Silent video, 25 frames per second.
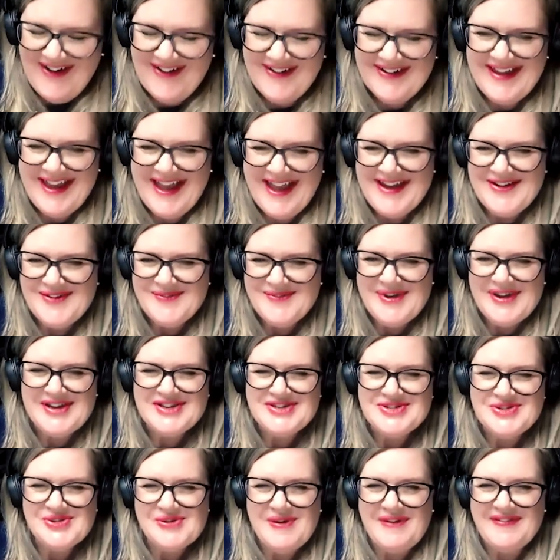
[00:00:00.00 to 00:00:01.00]
Okay, well, we could
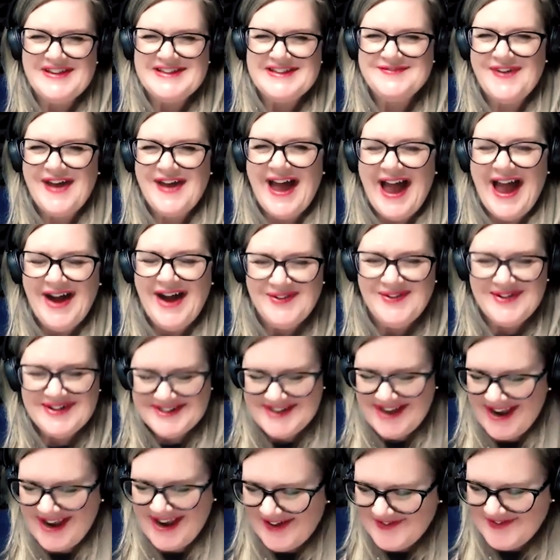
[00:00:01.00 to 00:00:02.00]
talk about this for hours.
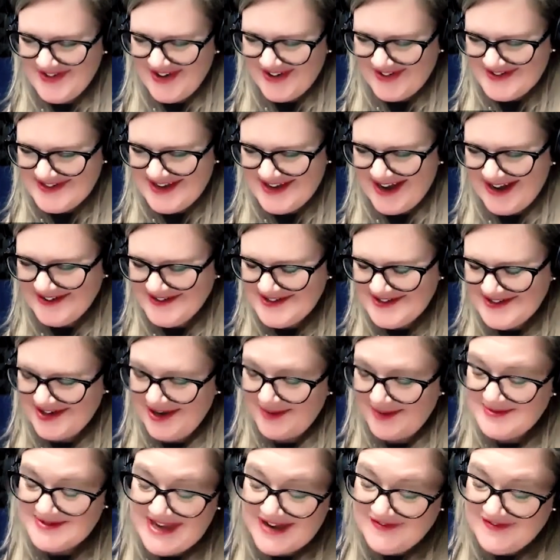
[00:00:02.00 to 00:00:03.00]
I have no doubt, and
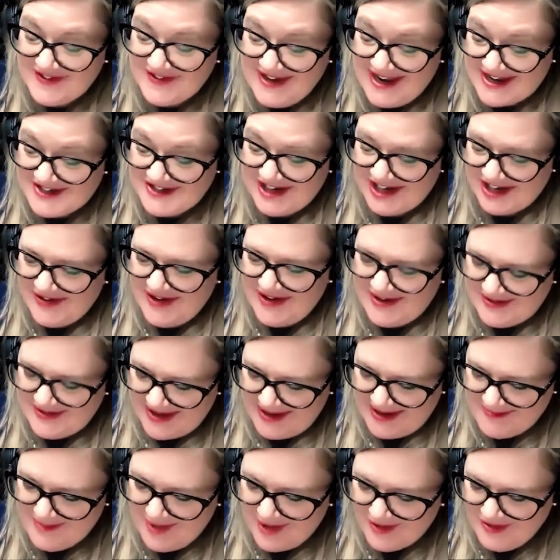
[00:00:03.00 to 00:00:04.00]
I'm definitely actually going to go out and
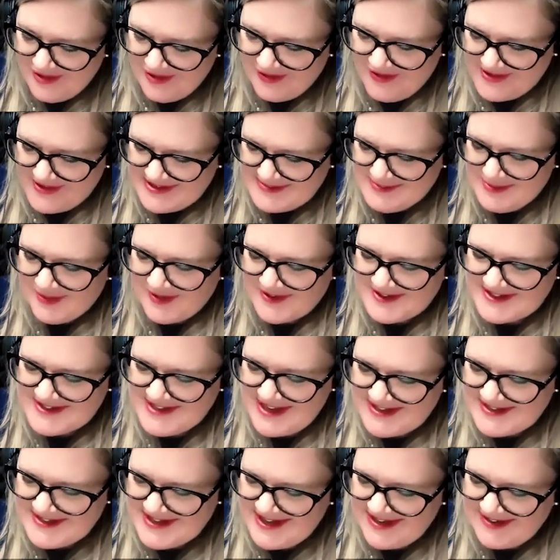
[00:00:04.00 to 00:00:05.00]
get both of those books, as
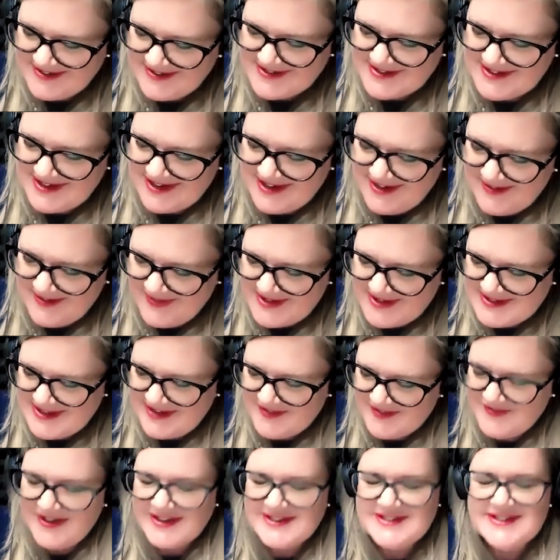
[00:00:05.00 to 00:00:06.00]
they sound um, they
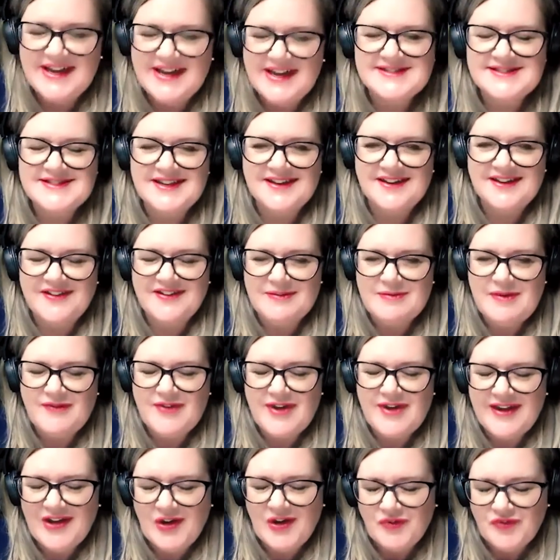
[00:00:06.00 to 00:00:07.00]
sound fantastic. I think they're
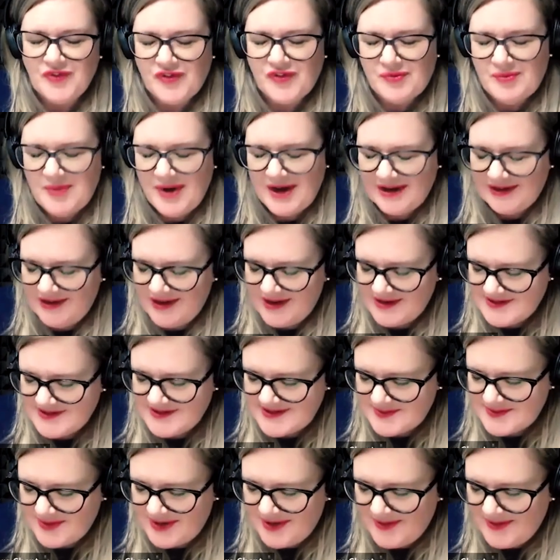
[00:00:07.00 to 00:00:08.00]
very helpful for my Thank clients you.
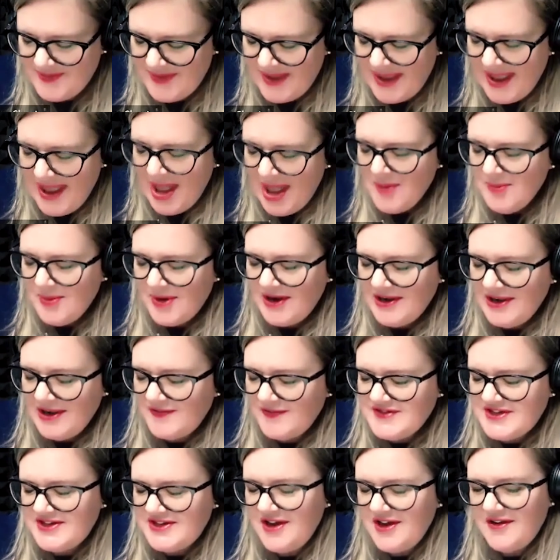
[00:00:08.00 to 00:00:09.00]
as well. But I'd love
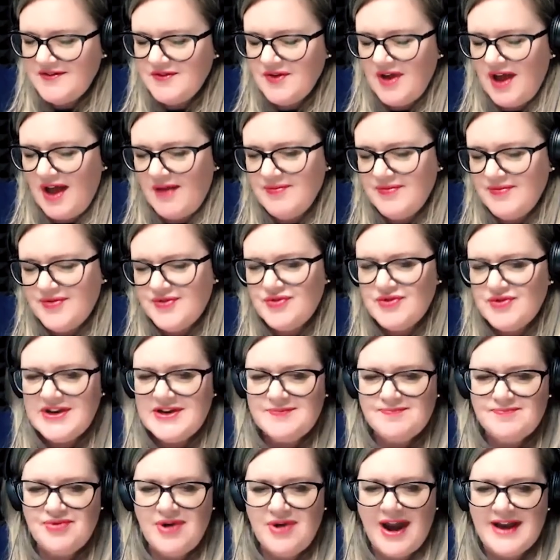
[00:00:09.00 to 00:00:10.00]
to know um,
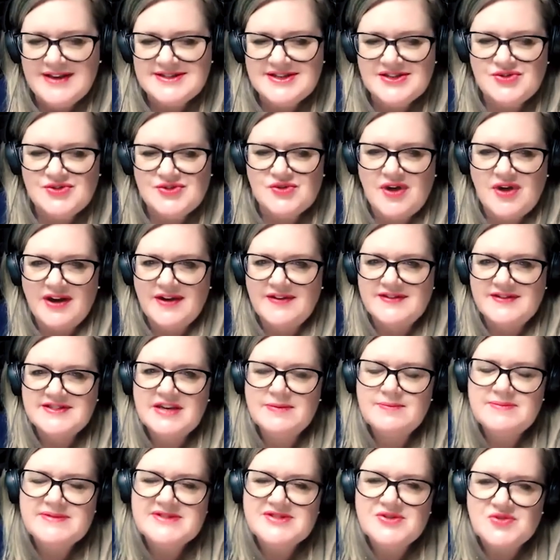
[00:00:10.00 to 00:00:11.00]
three practical kind of
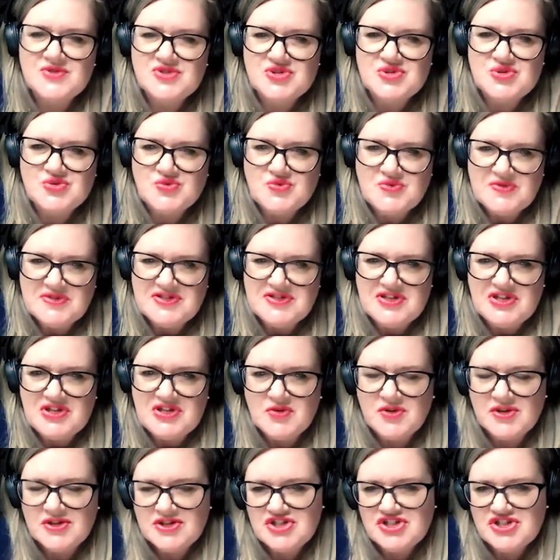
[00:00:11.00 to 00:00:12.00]
tips or tools that you
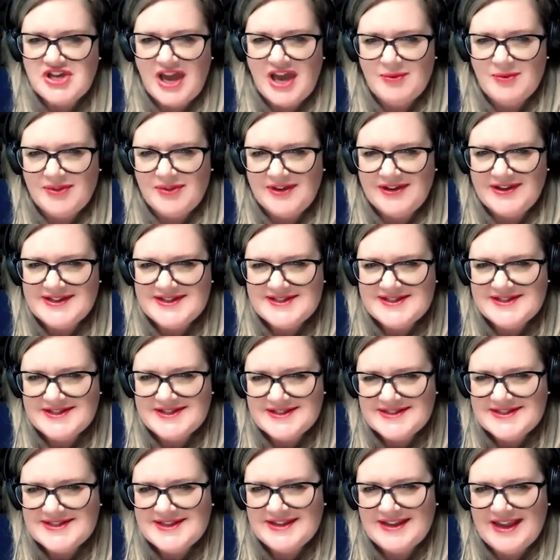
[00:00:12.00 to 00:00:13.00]
could share with the
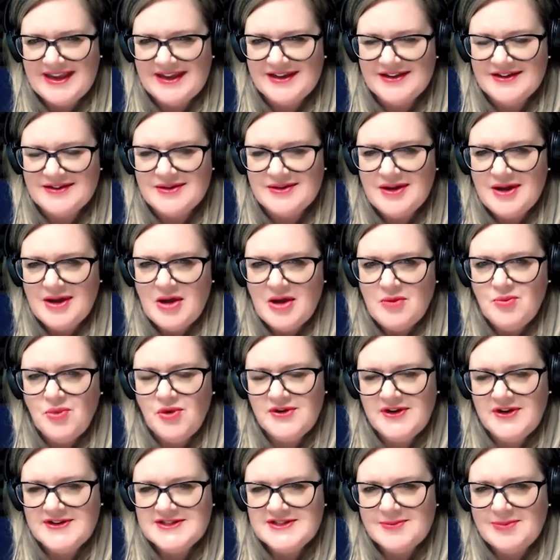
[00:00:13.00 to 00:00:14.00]
listeners that they can
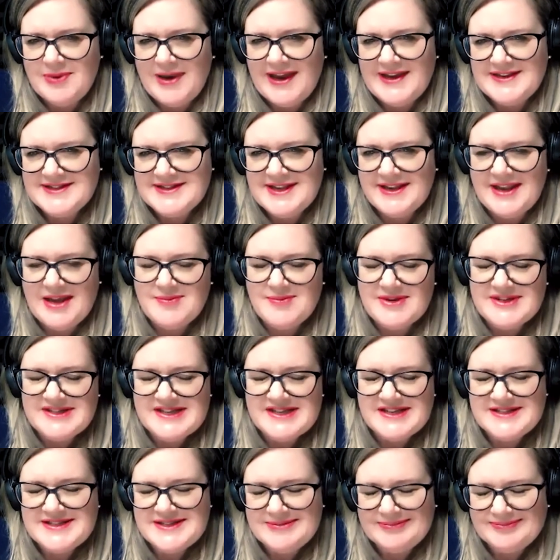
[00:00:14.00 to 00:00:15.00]
put into place in their
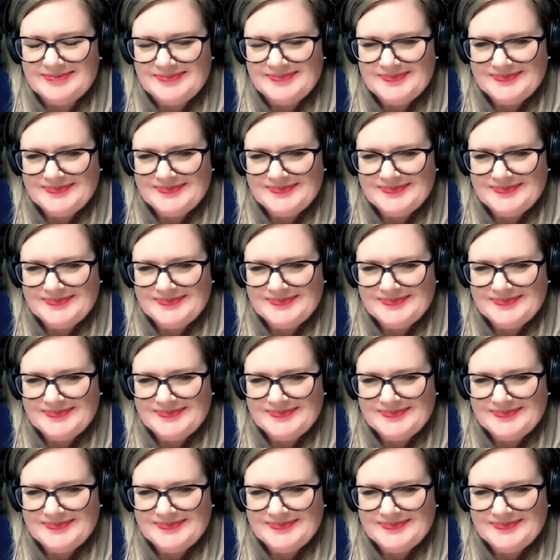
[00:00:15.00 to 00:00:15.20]
business.